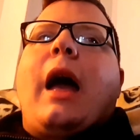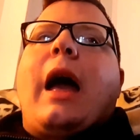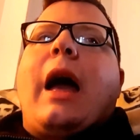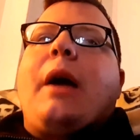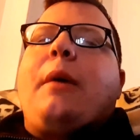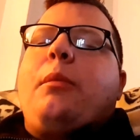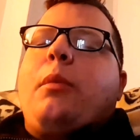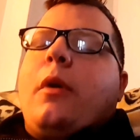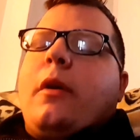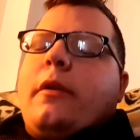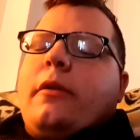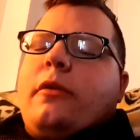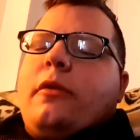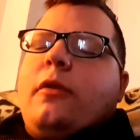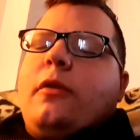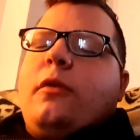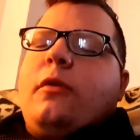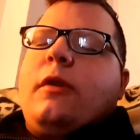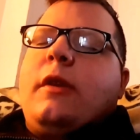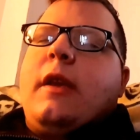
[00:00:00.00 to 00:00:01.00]
I want
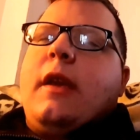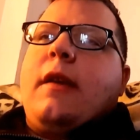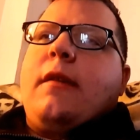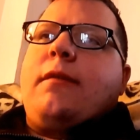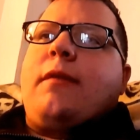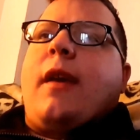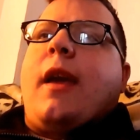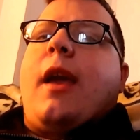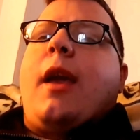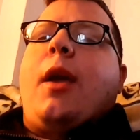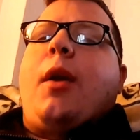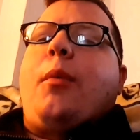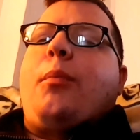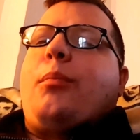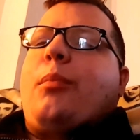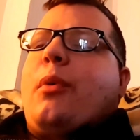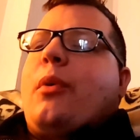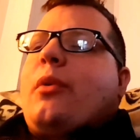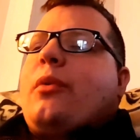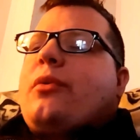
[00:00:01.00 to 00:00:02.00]
to give a
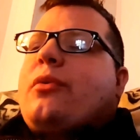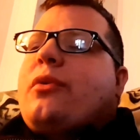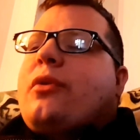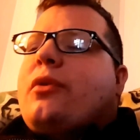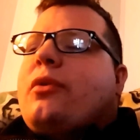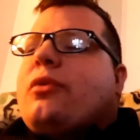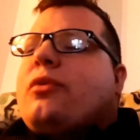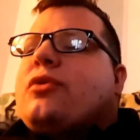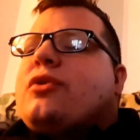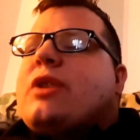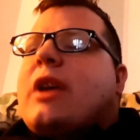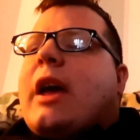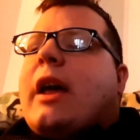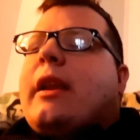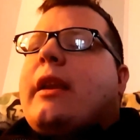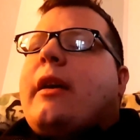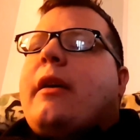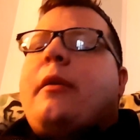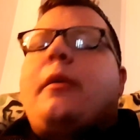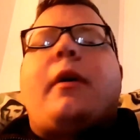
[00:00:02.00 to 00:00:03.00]
personal
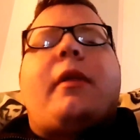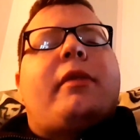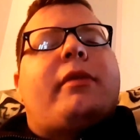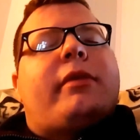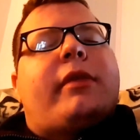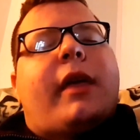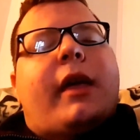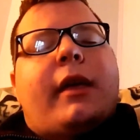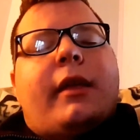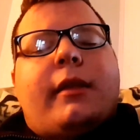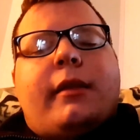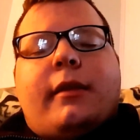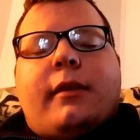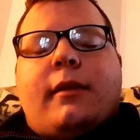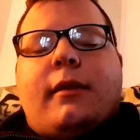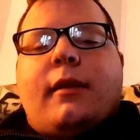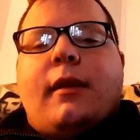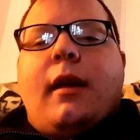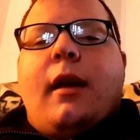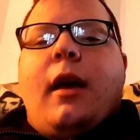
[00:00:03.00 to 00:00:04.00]
shout out and thanks
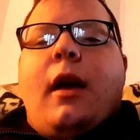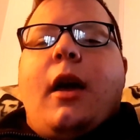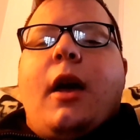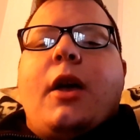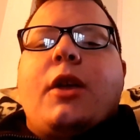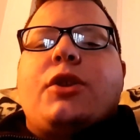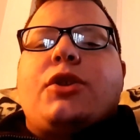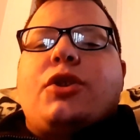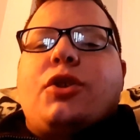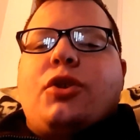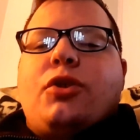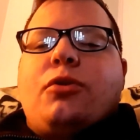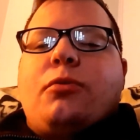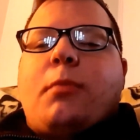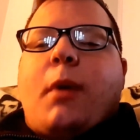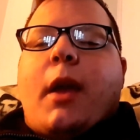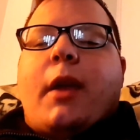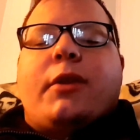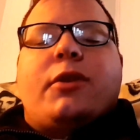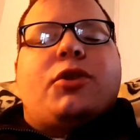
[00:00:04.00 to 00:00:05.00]
to
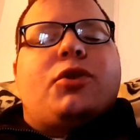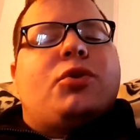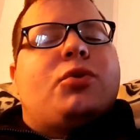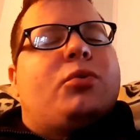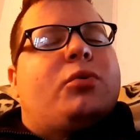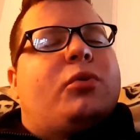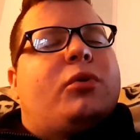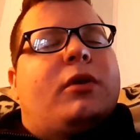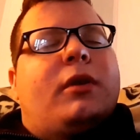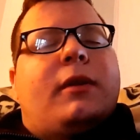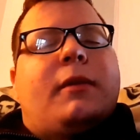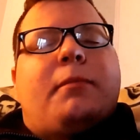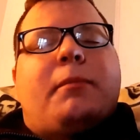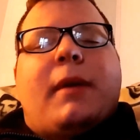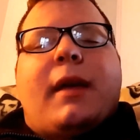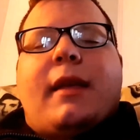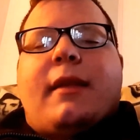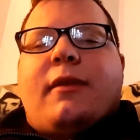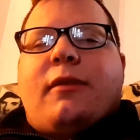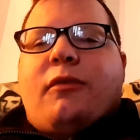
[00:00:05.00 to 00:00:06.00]
my two good
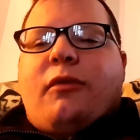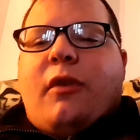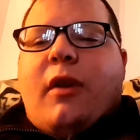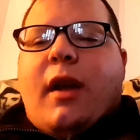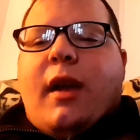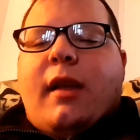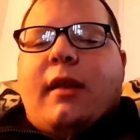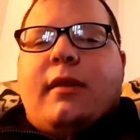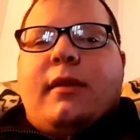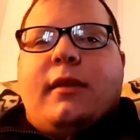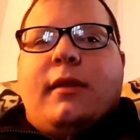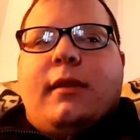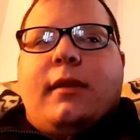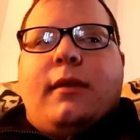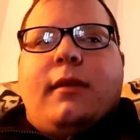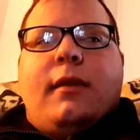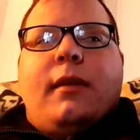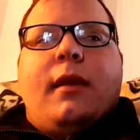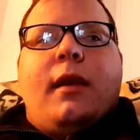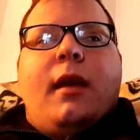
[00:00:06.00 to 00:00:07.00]
best
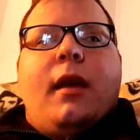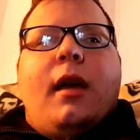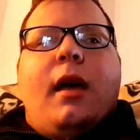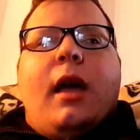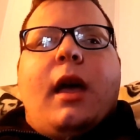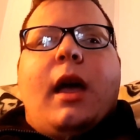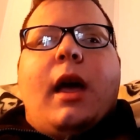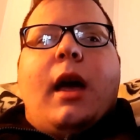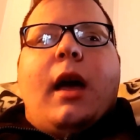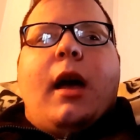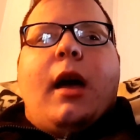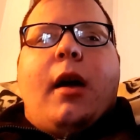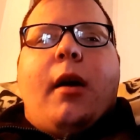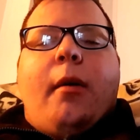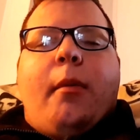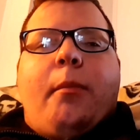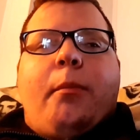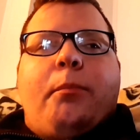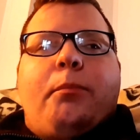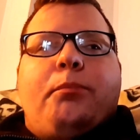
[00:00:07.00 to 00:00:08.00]
friends,
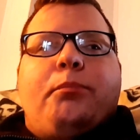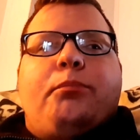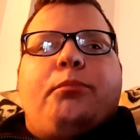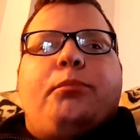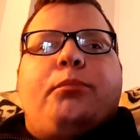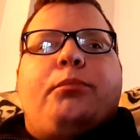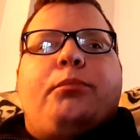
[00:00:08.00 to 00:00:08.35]
Gary